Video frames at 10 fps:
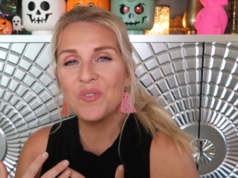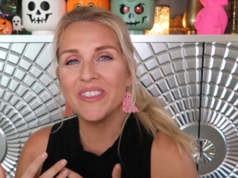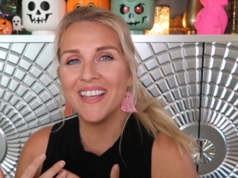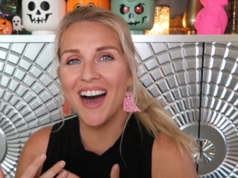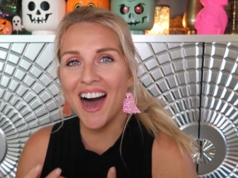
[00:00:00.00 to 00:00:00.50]

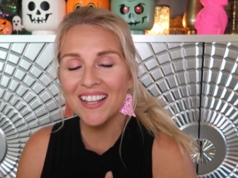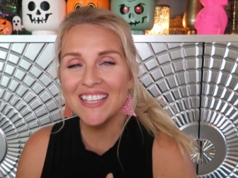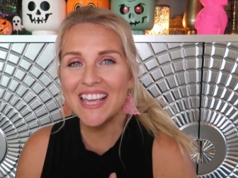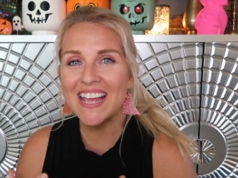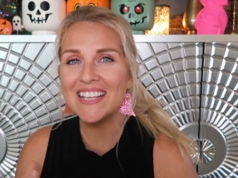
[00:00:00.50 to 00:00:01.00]
with the
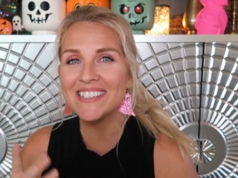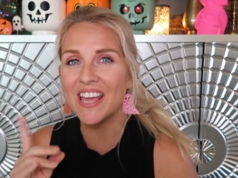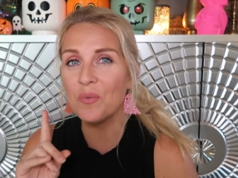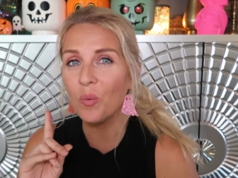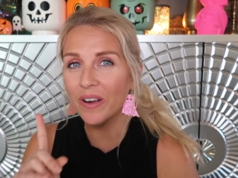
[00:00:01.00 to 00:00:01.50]
holidays,
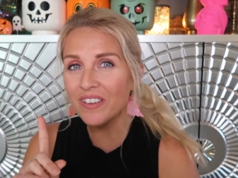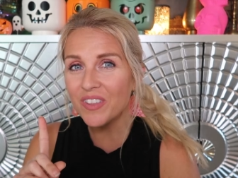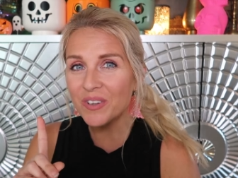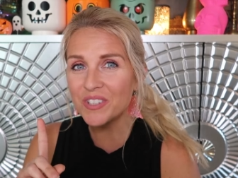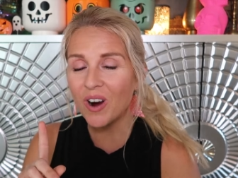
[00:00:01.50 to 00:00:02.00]
and one of those